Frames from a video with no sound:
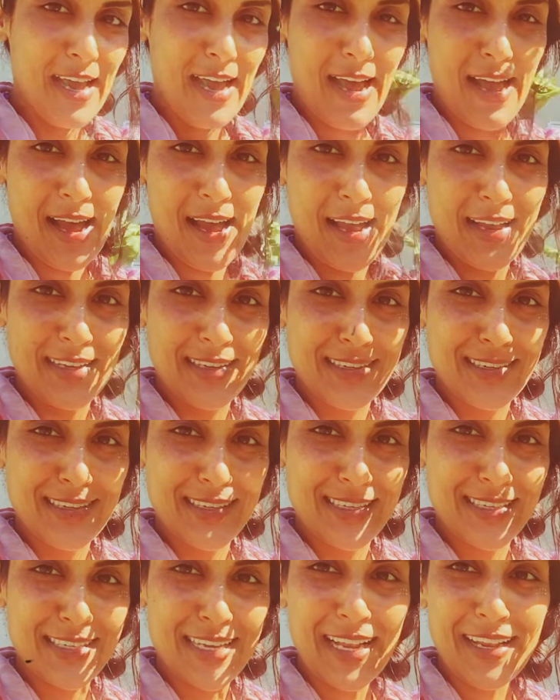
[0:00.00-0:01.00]
And
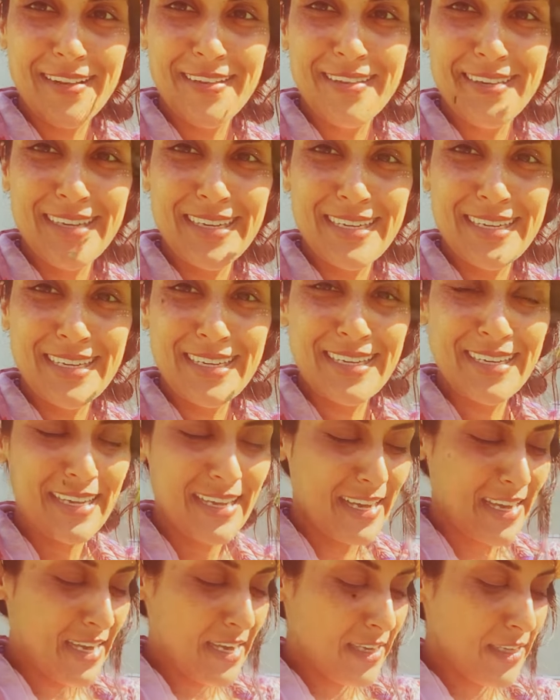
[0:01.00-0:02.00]
celery.
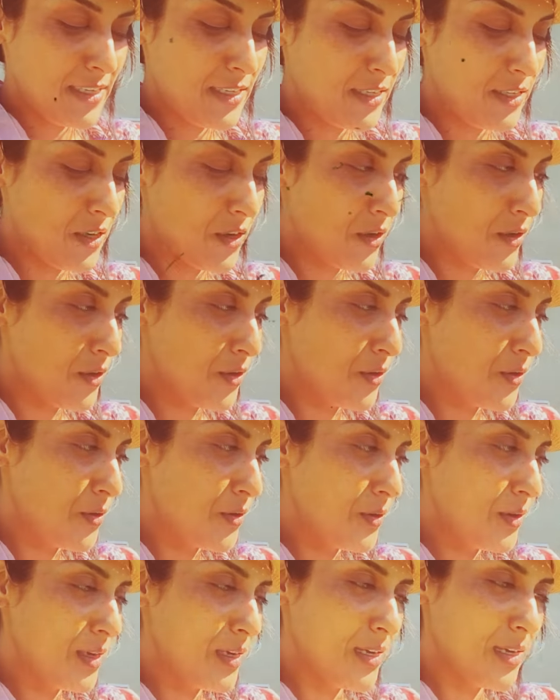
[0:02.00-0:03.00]

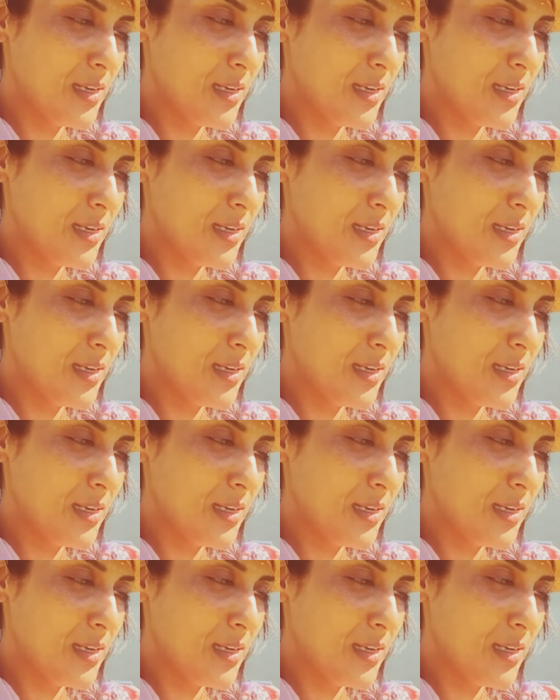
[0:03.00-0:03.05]
So